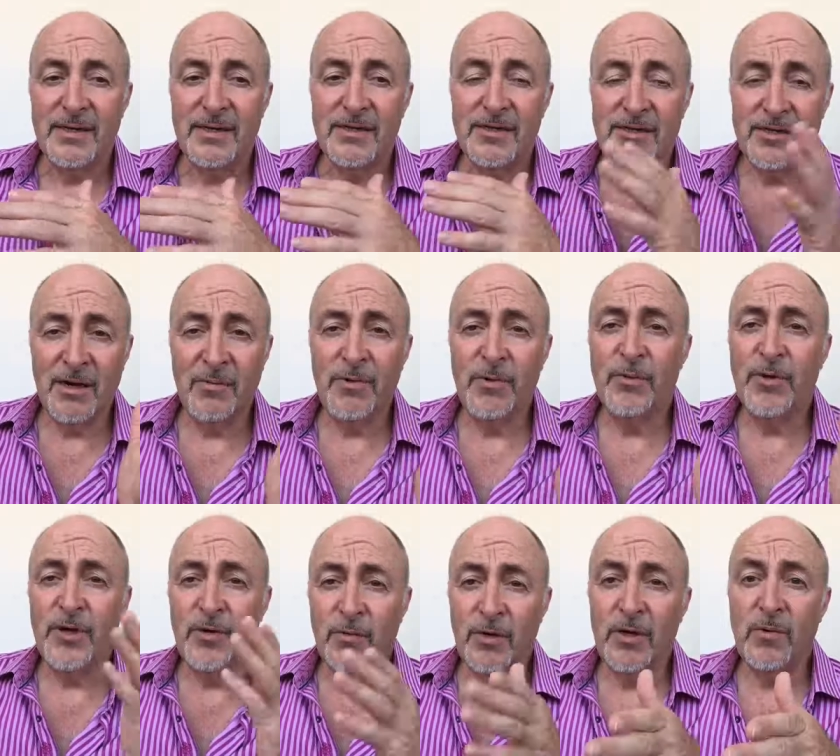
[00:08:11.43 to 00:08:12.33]
start with
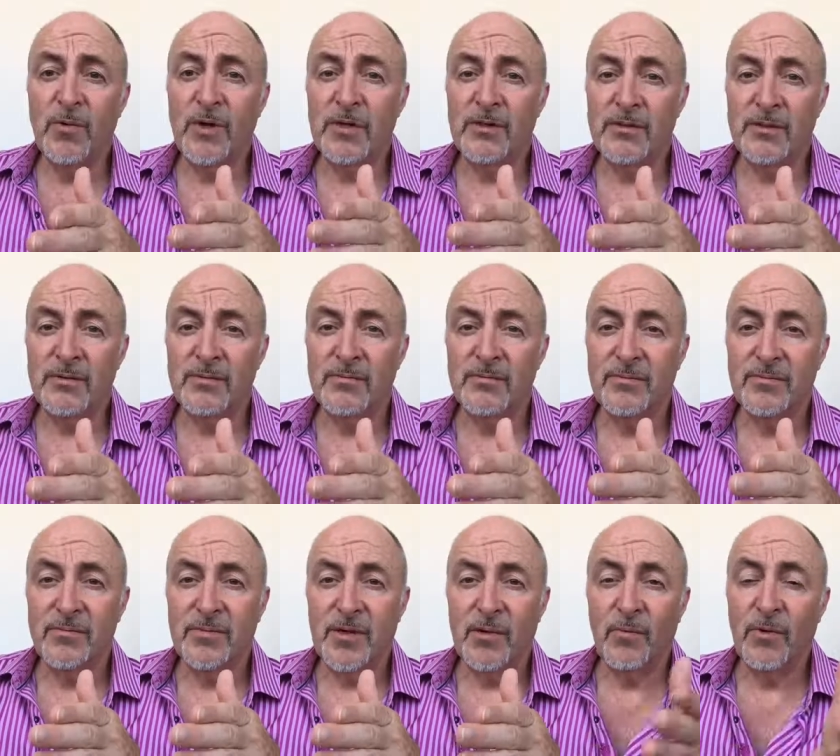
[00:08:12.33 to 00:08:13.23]
what you really want.
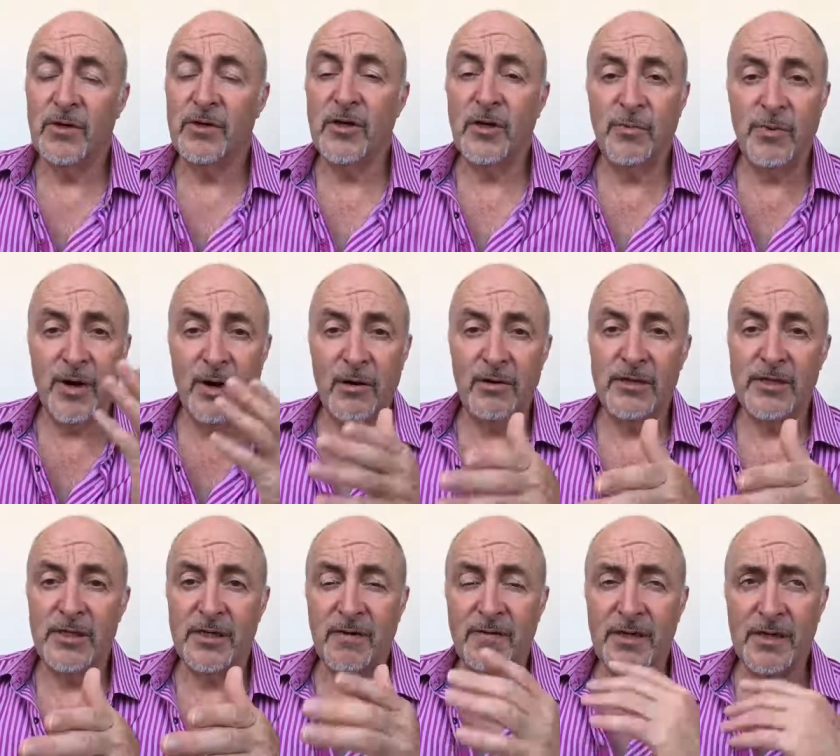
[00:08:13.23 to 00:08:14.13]
What are your
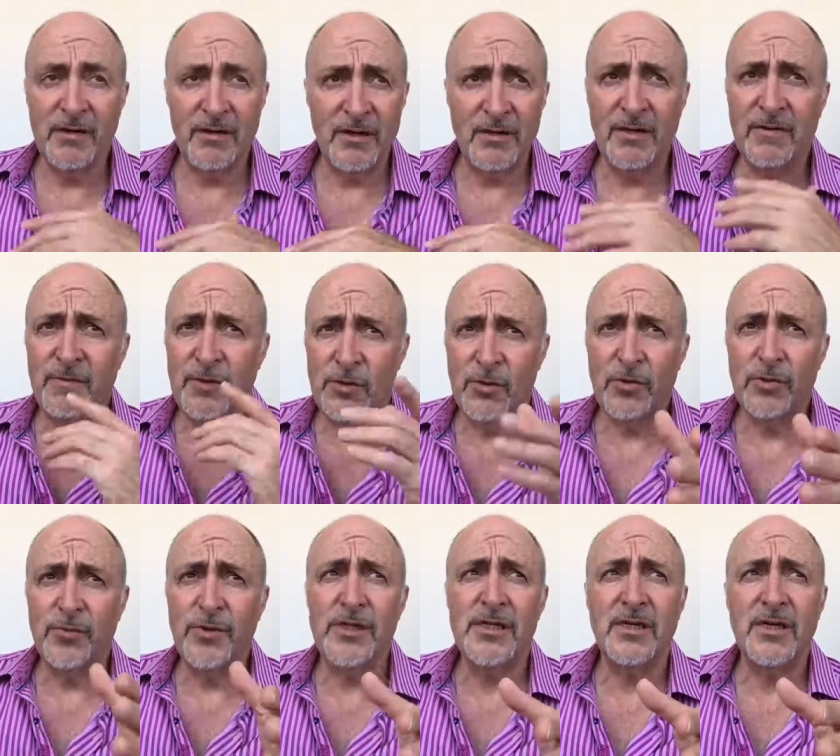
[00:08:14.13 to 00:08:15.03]
priorities? I did. I don't know if you
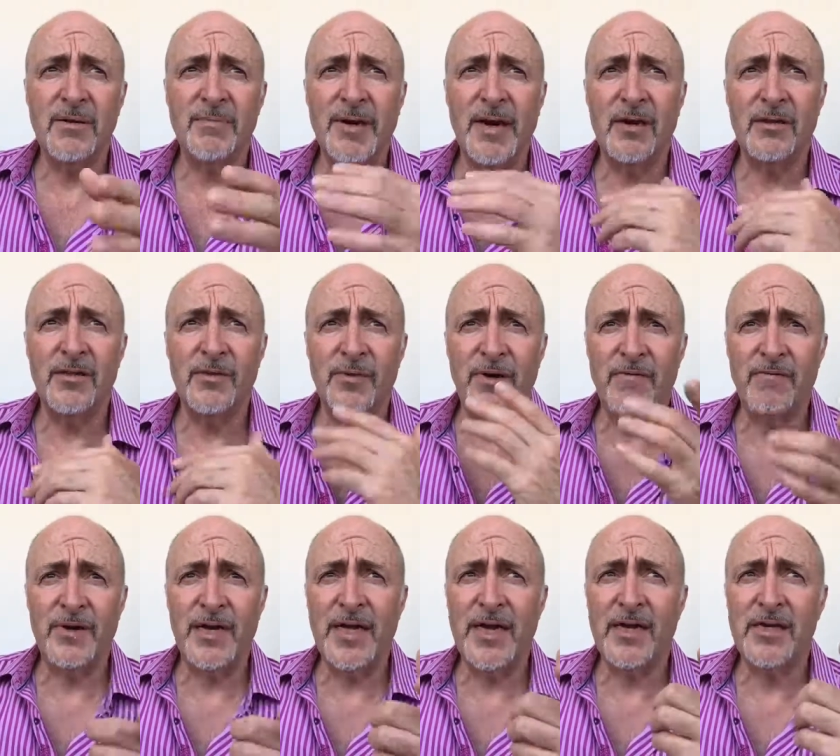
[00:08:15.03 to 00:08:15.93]
talked recently about the red
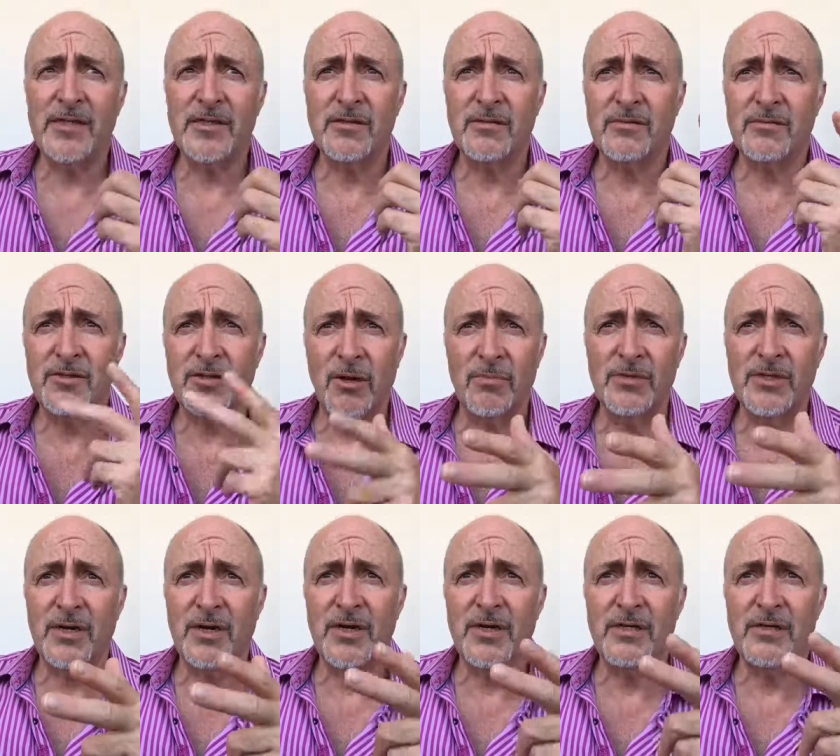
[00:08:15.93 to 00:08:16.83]
flags, stop
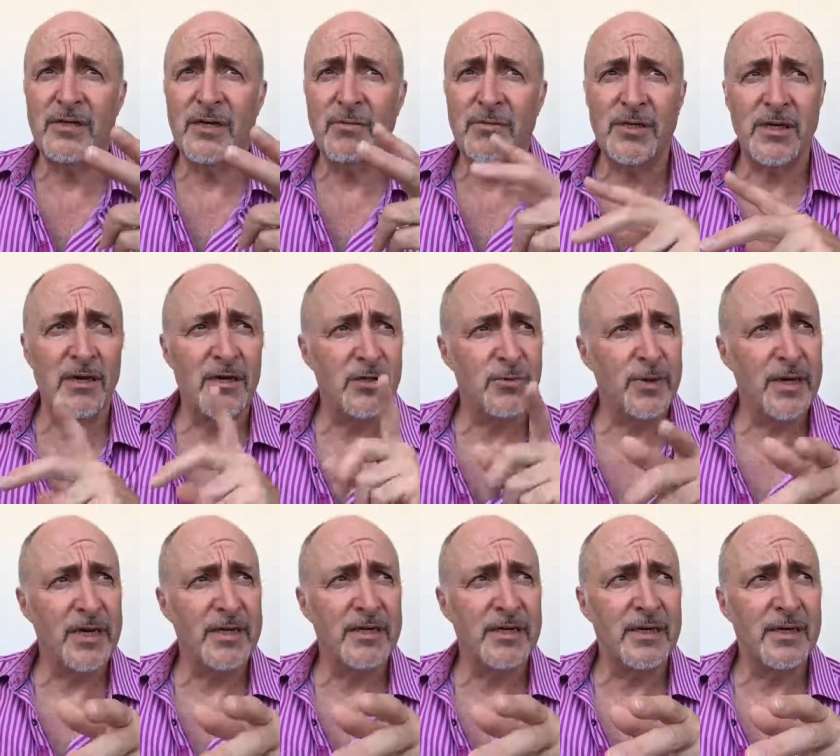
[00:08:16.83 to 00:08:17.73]
signs, that was last week,
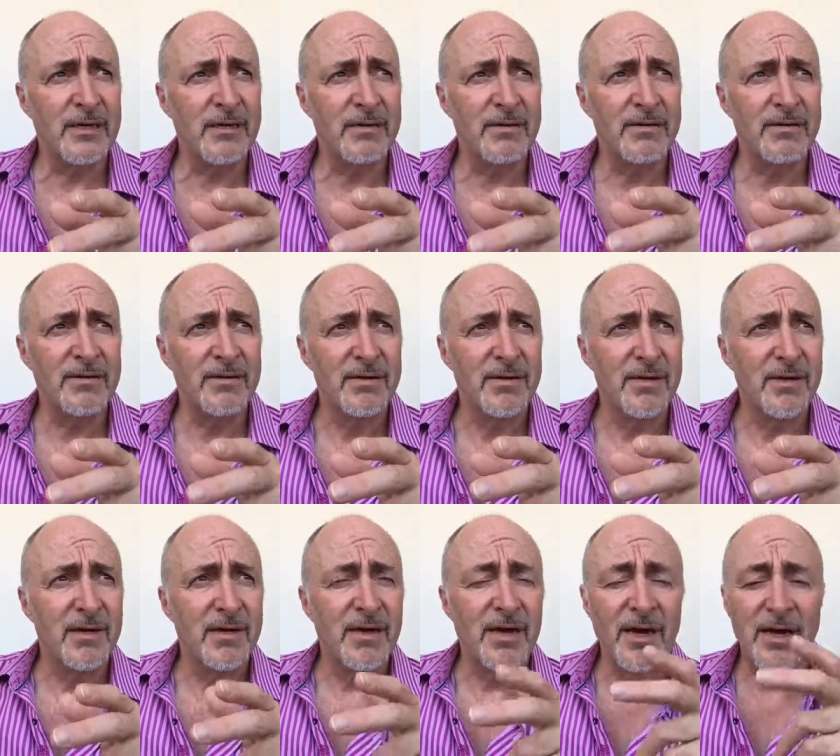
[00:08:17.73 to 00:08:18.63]
I think.
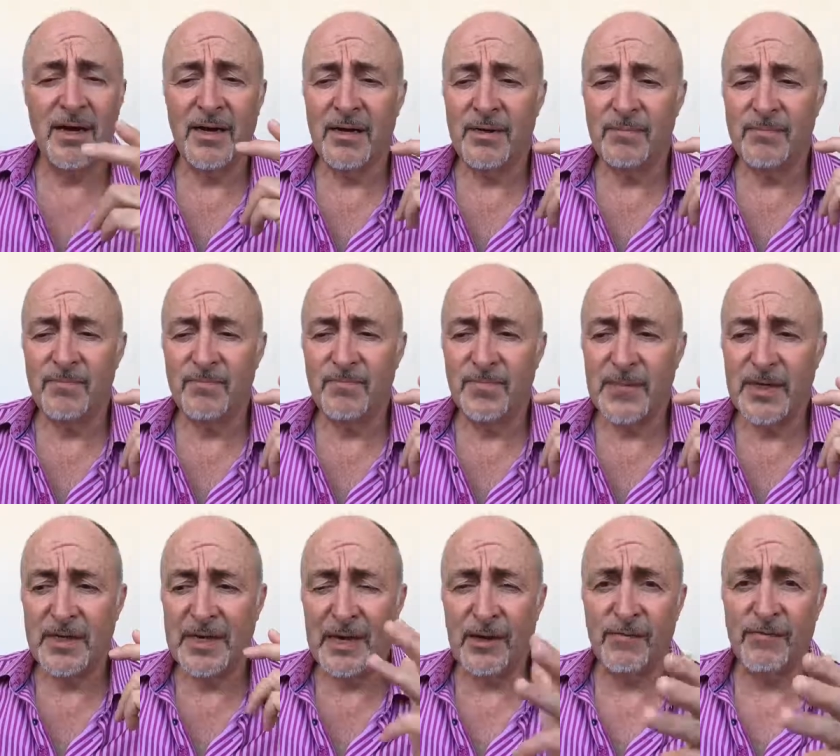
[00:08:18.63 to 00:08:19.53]
Um,
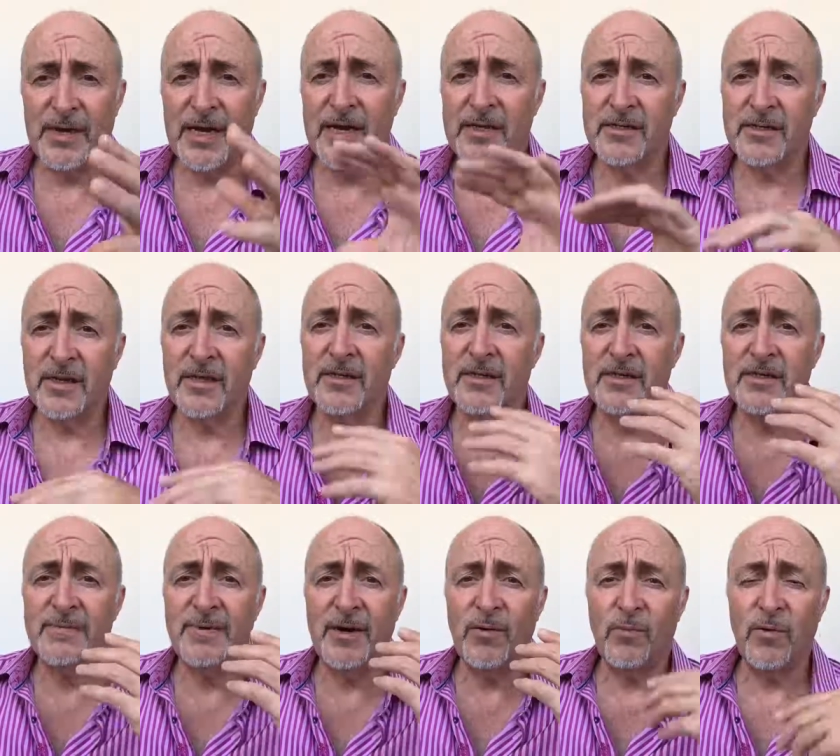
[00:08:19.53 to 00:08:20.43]
yellow flags and other things
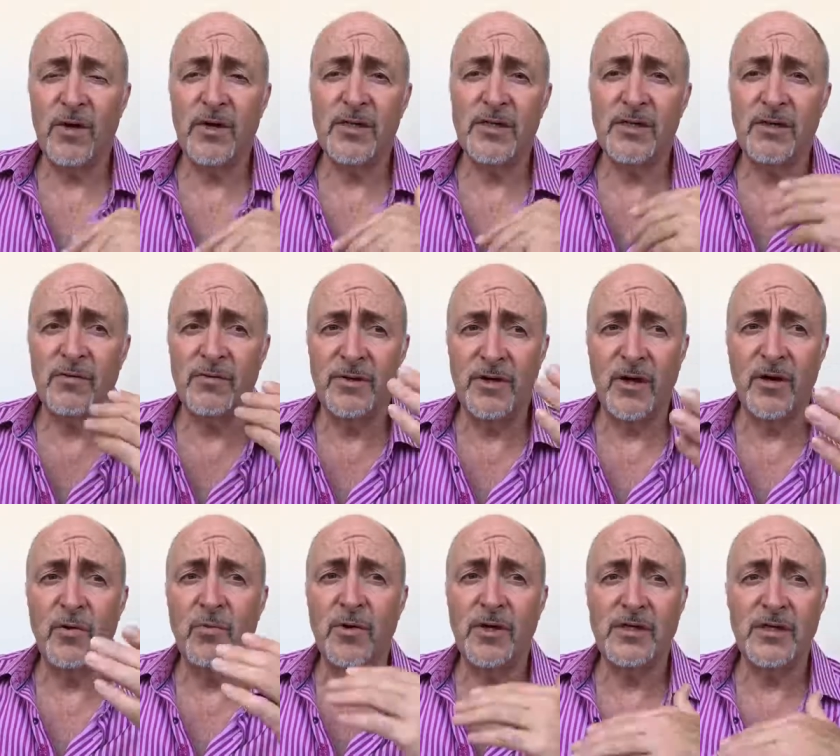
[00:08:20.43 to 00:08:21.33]
about what is a no,
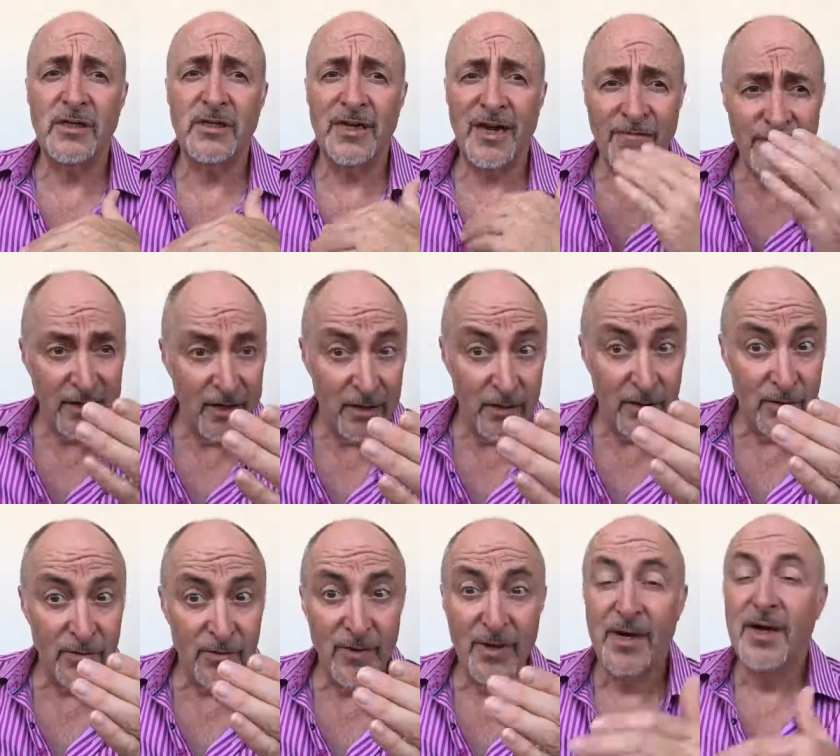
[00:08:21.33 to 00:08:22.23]
what is a definite no,